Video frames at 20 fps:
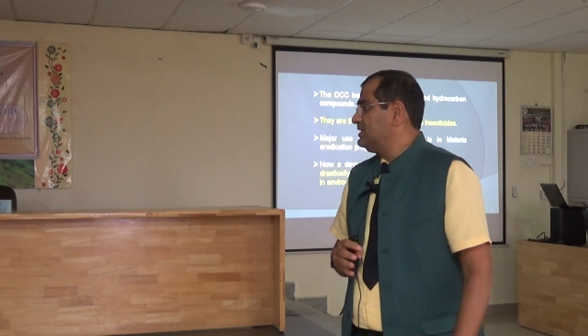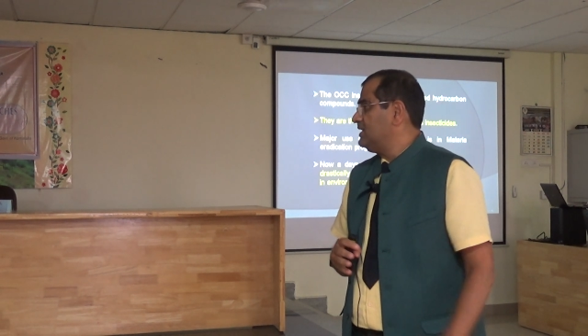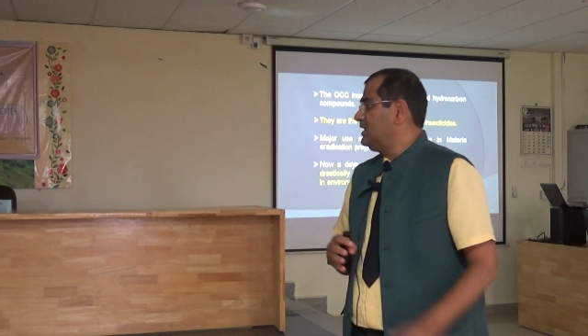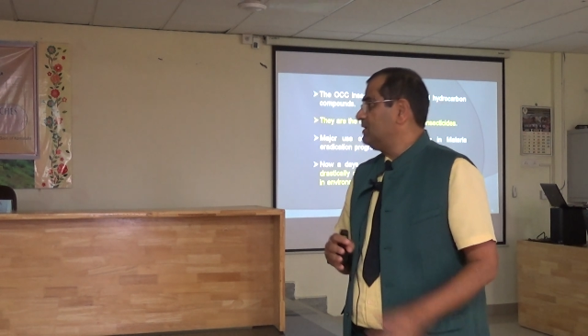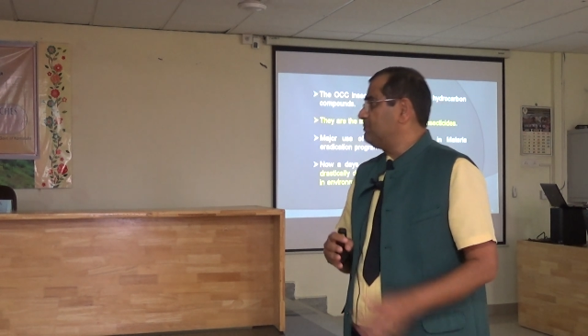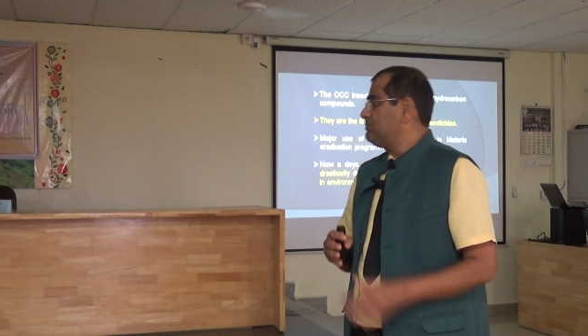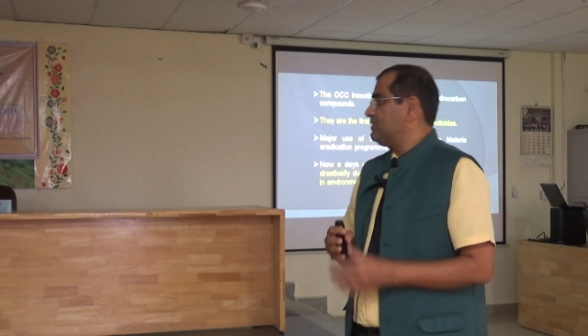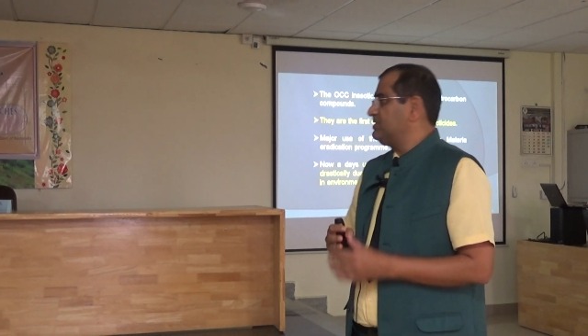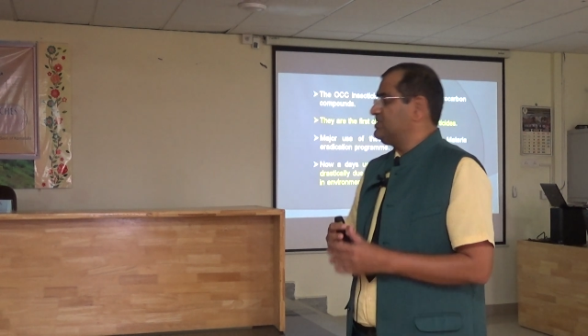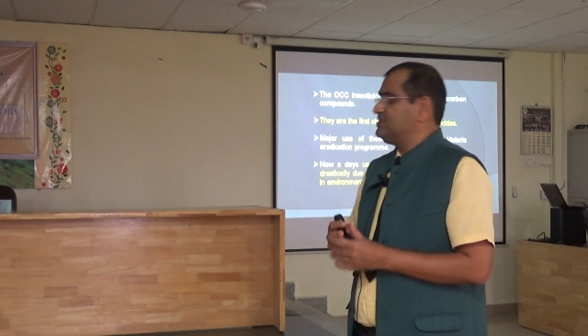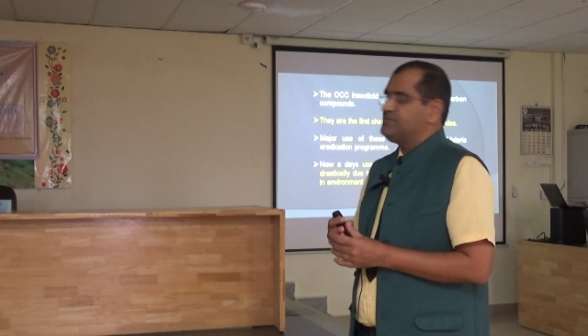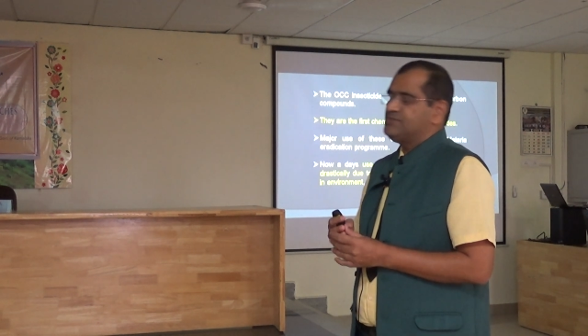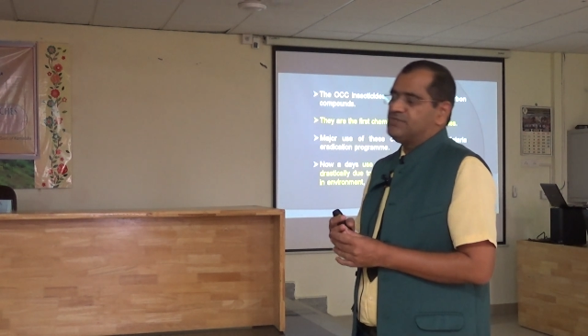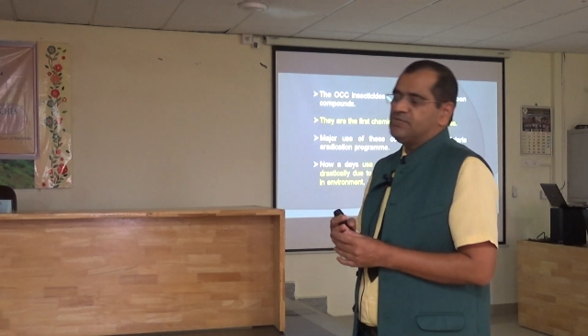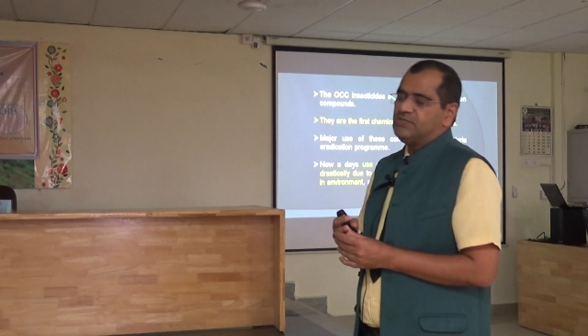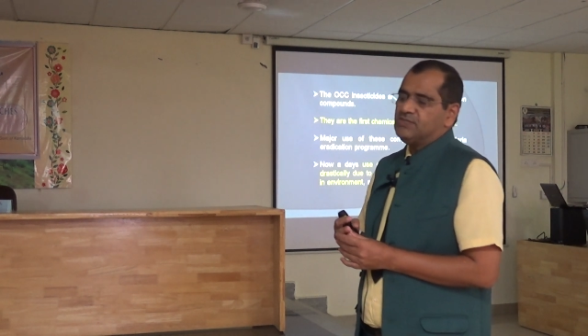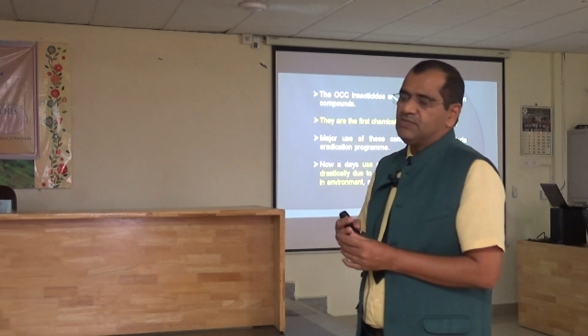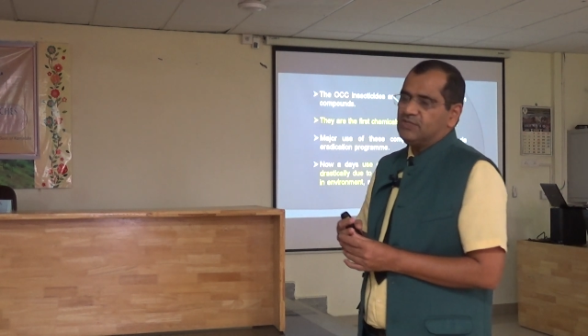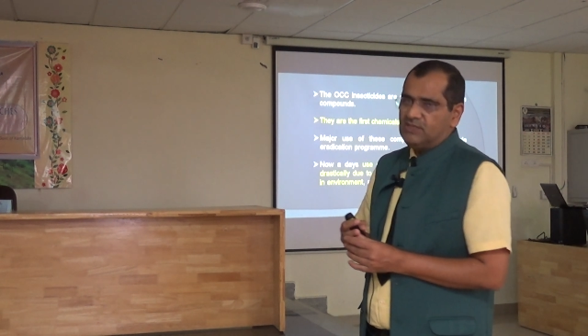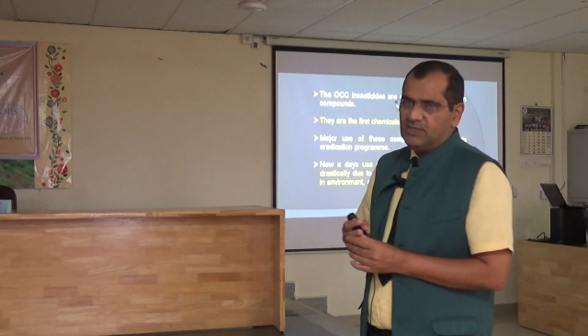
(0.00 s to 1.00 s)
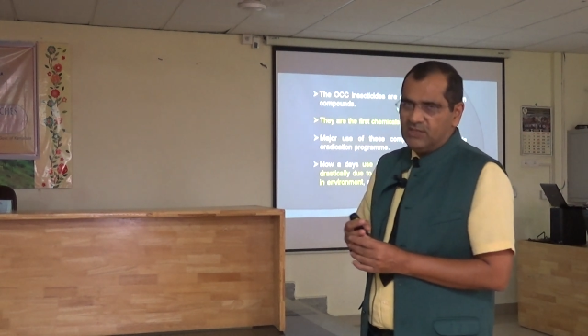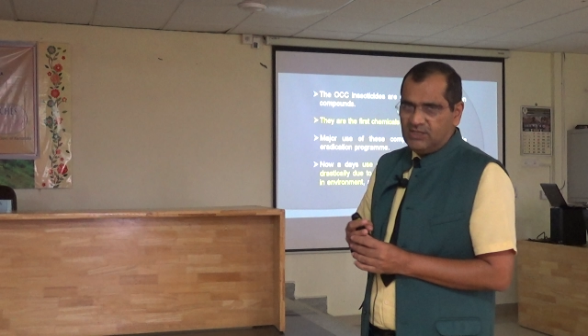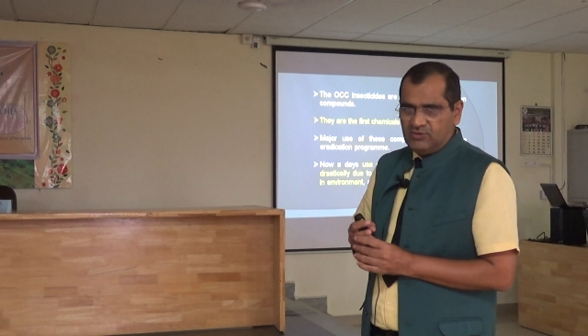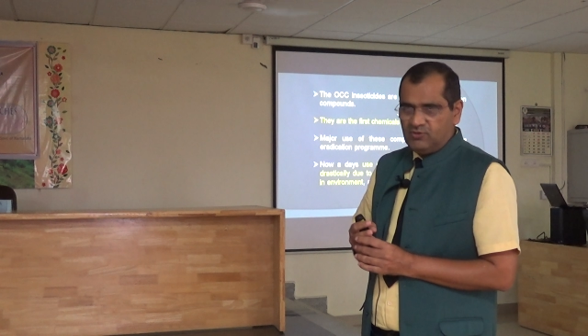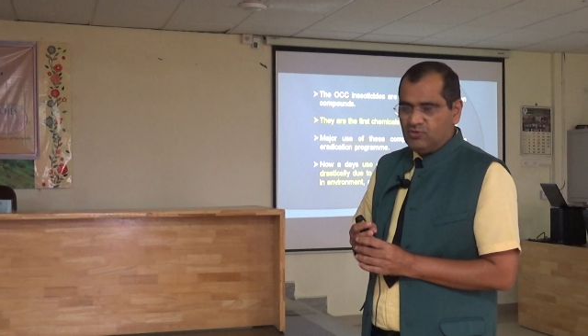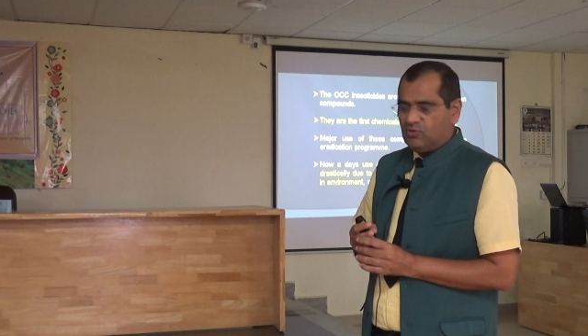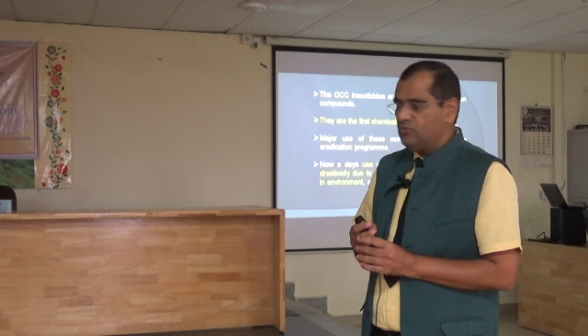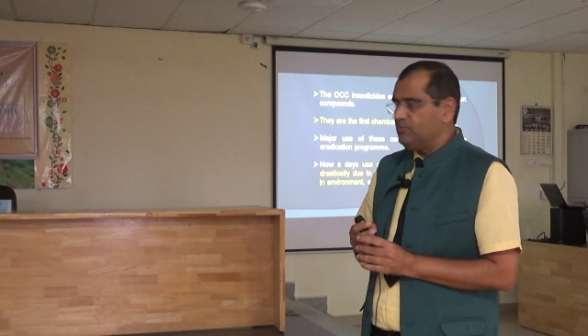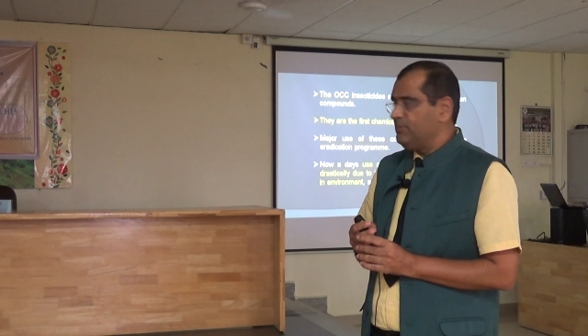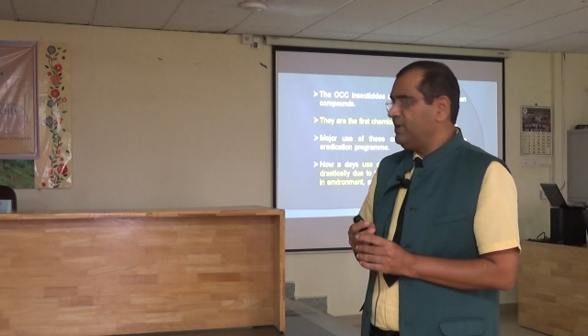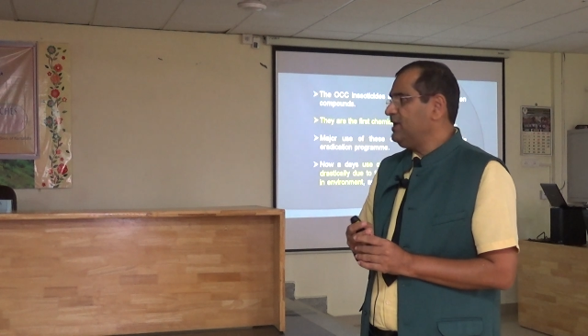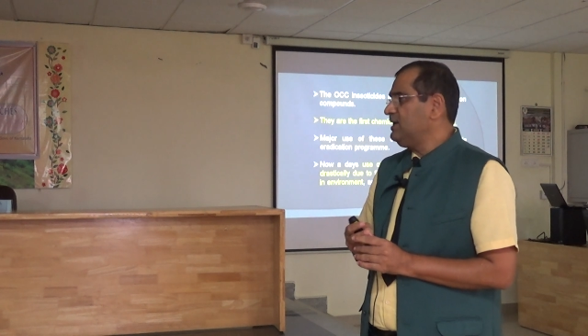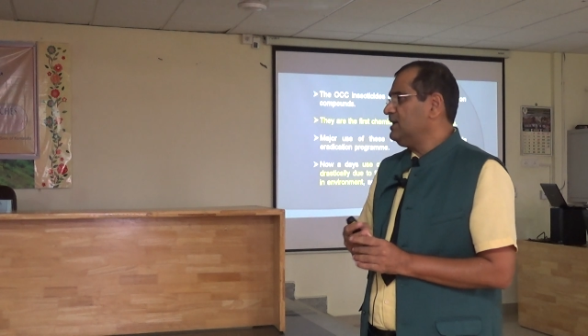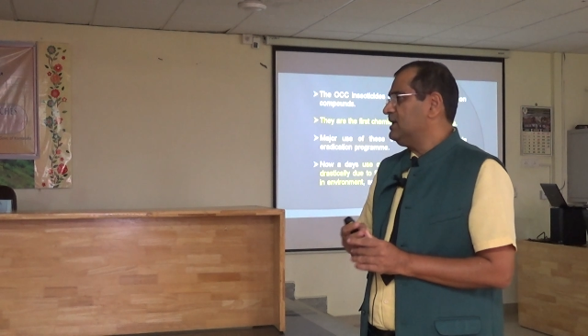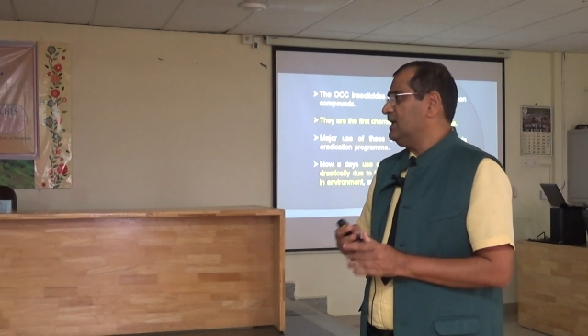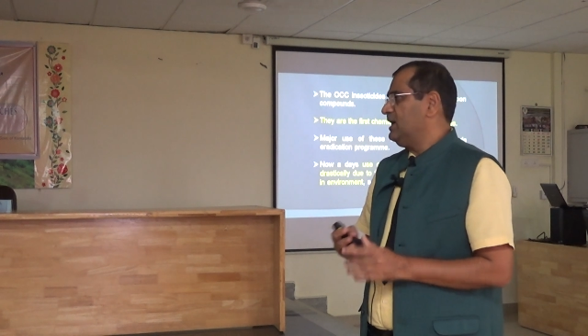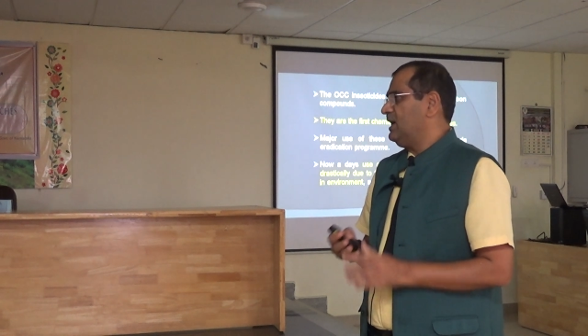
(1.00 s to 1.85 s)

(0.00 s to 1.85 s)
they are persistent in the environment,